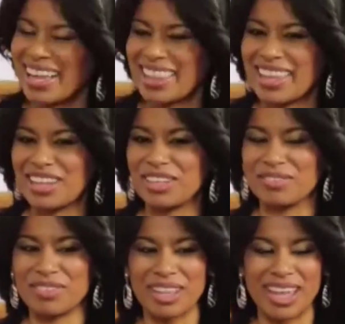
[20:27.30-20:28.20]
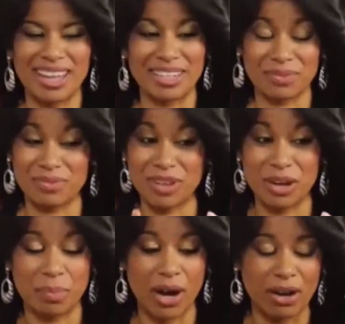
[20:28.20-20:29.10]
Thank you for that. Those
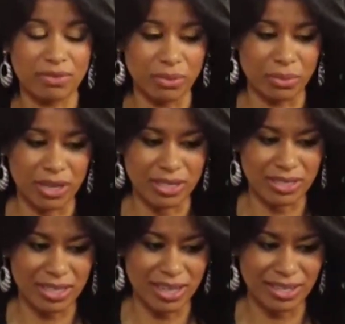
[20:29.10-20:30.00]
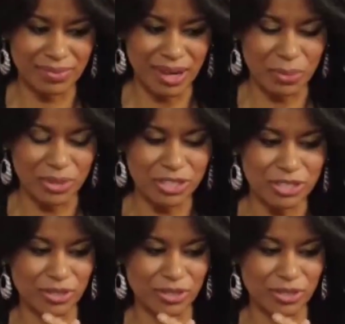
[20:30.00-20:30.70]
very powerful words. I want you,